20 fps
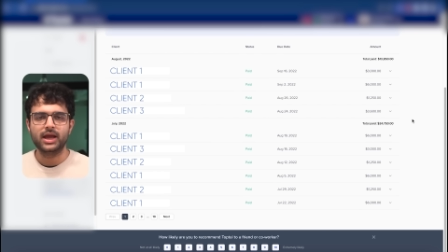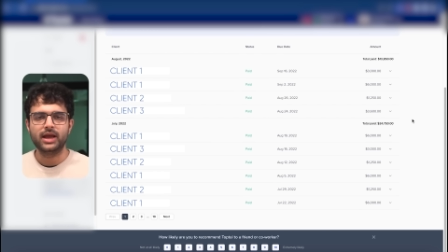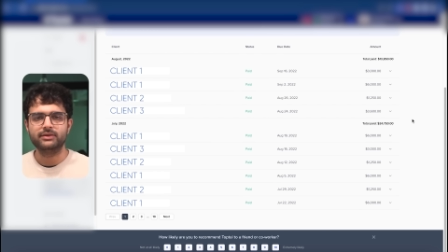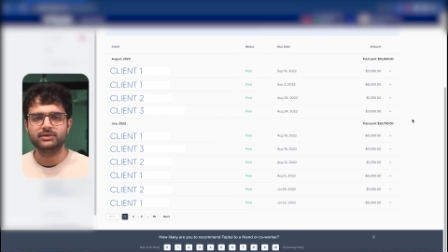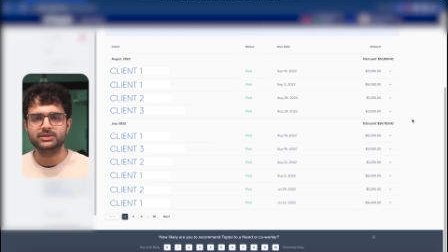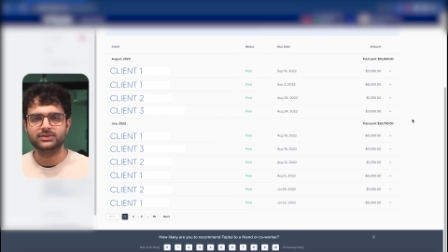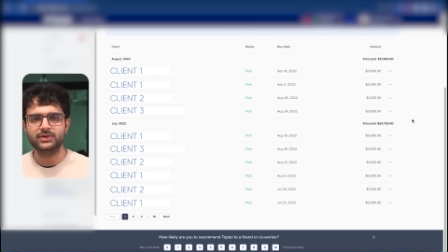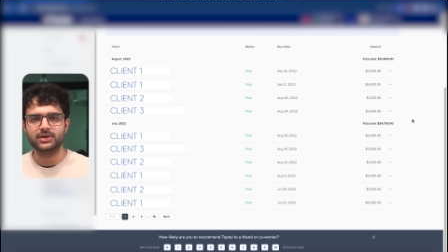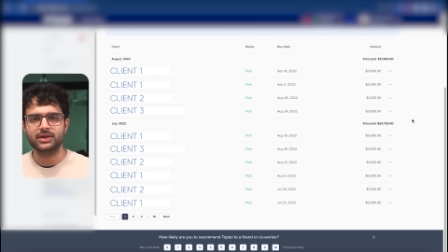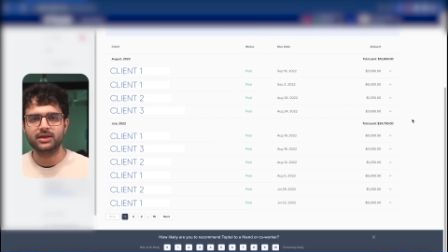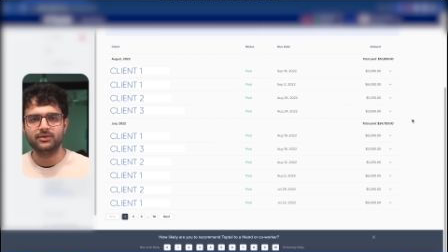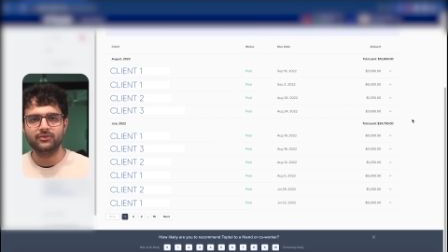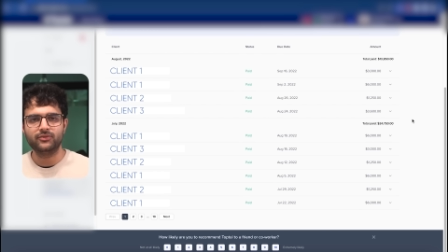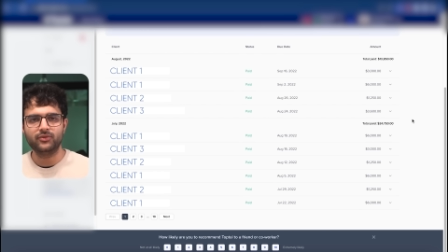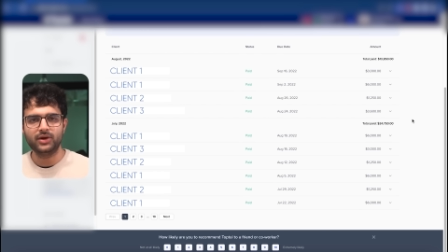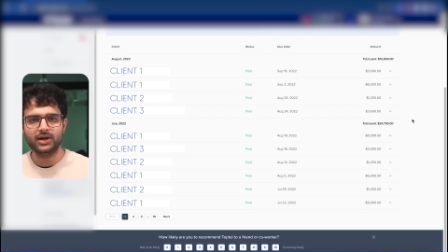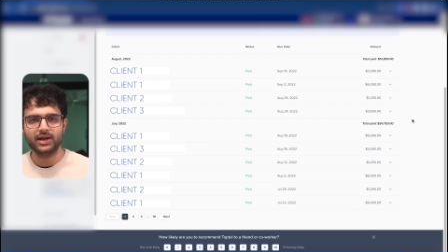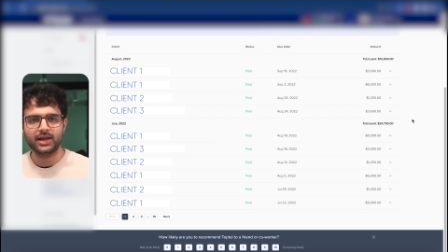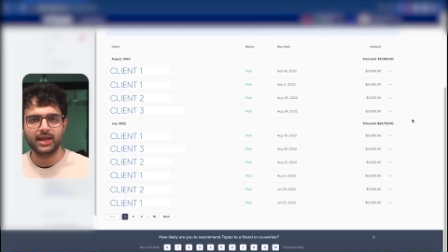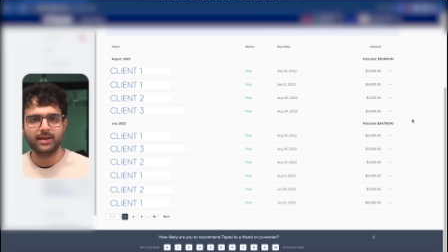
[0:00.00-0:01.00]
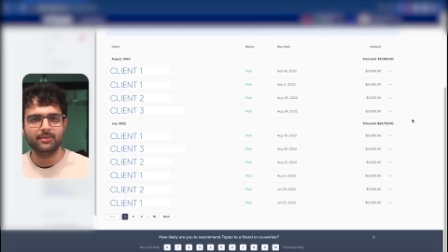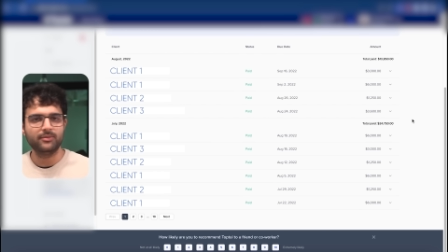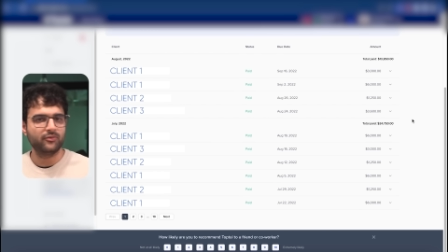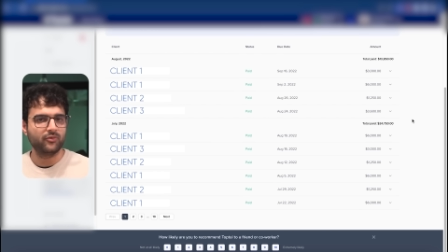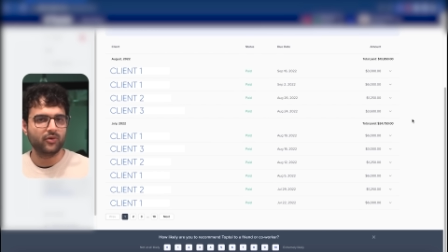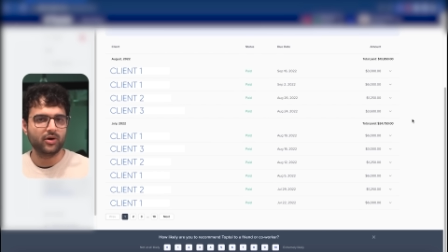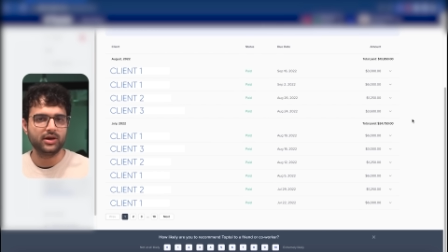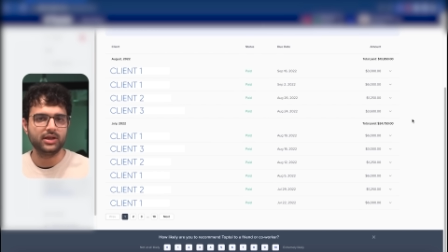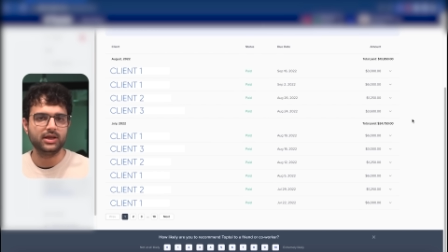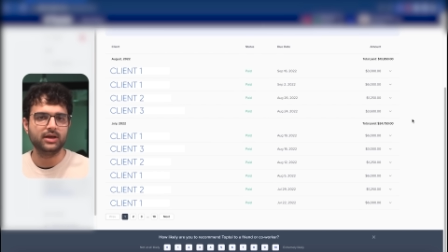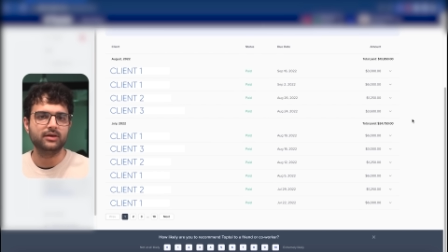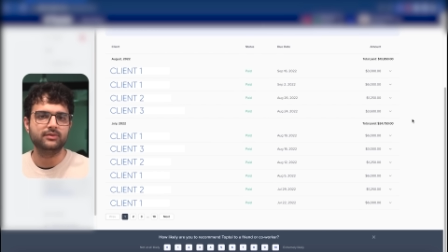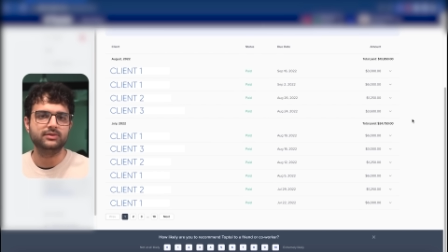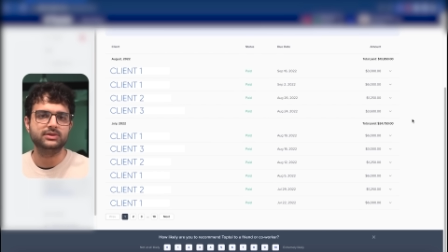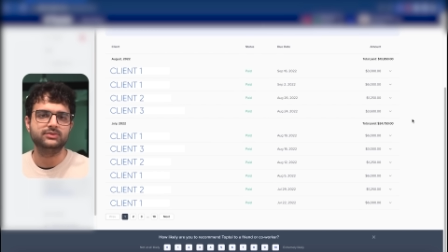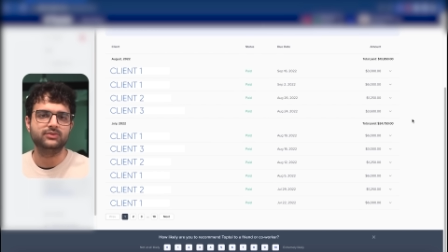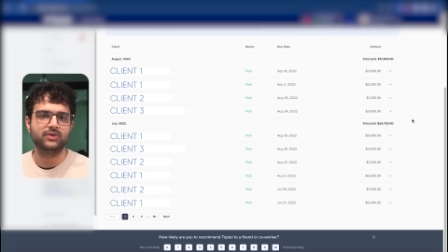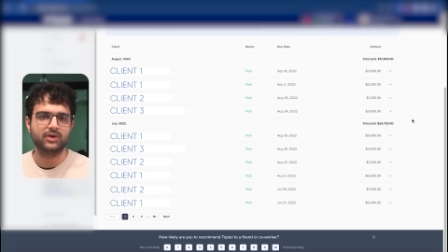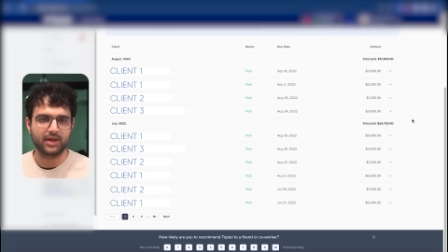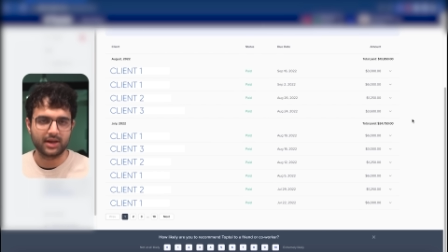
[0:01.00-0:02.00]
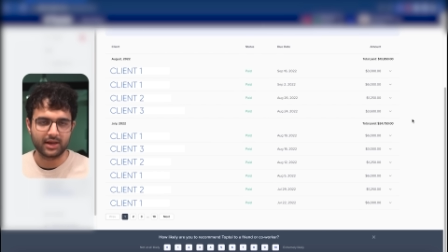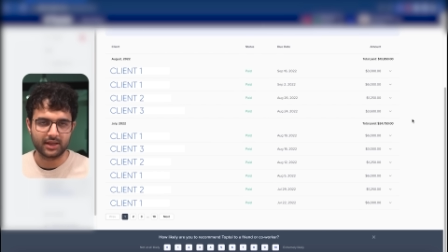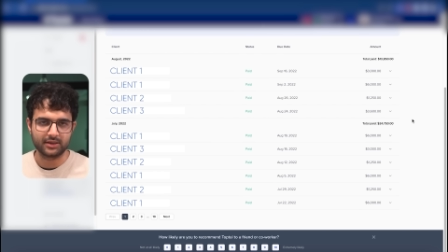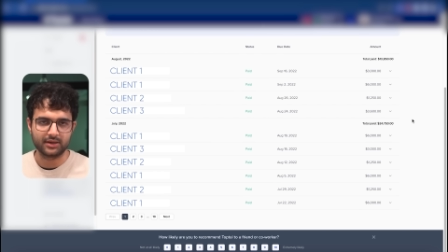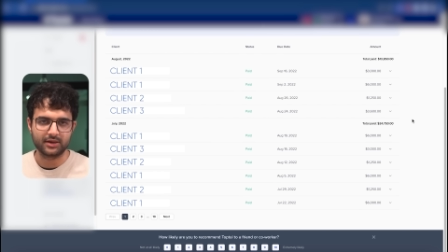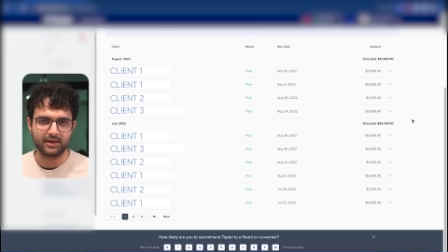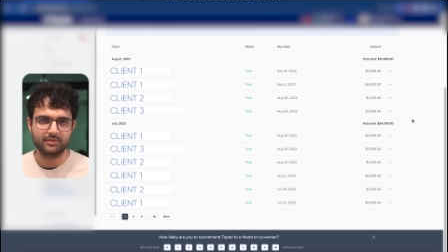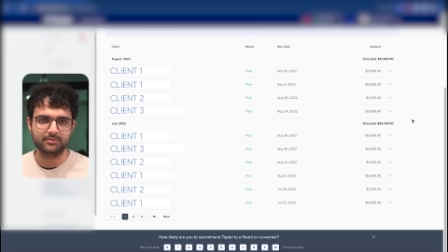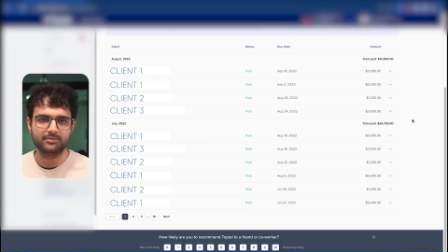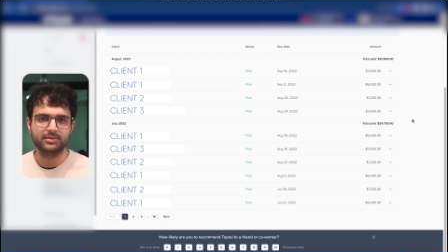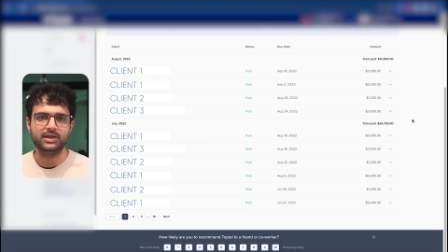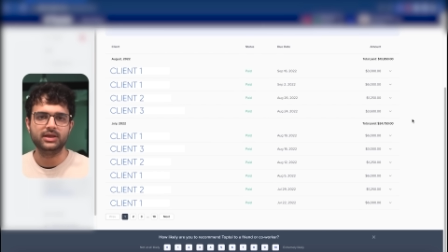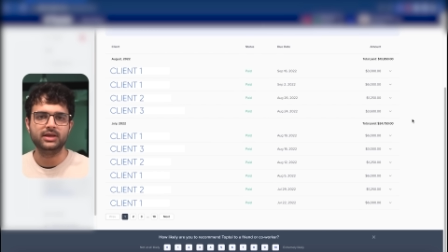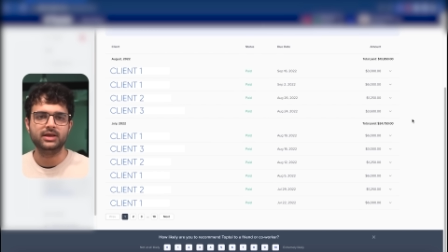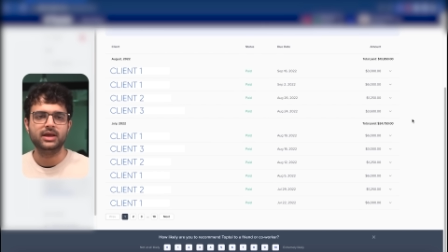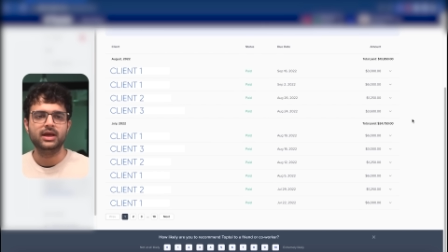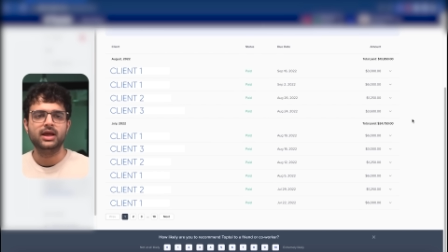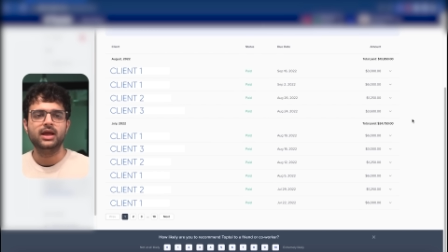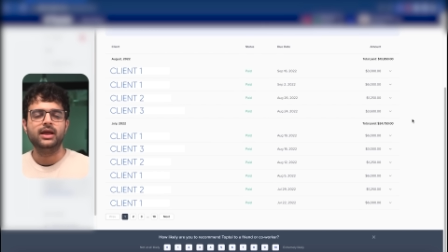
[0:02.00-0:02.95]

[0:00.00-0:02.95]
I was working full-time 40 hours for another company.